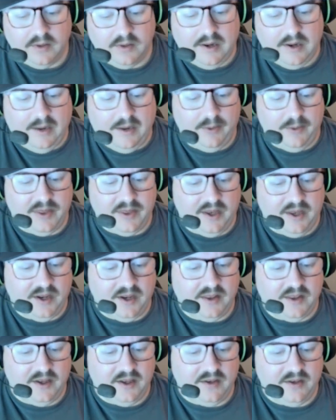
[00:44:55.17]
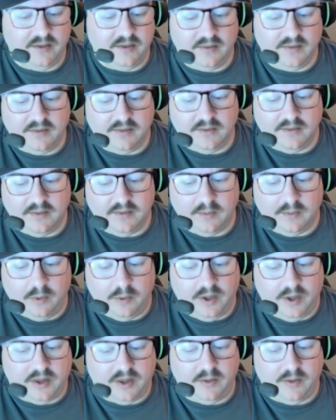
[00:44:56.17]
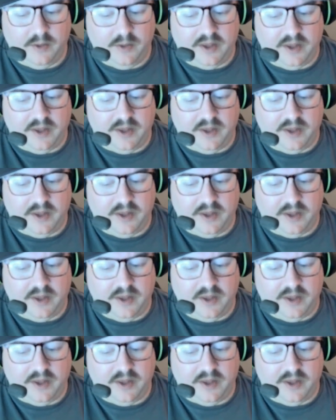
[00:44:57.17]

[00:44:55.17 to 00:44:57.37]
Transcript: I would think that with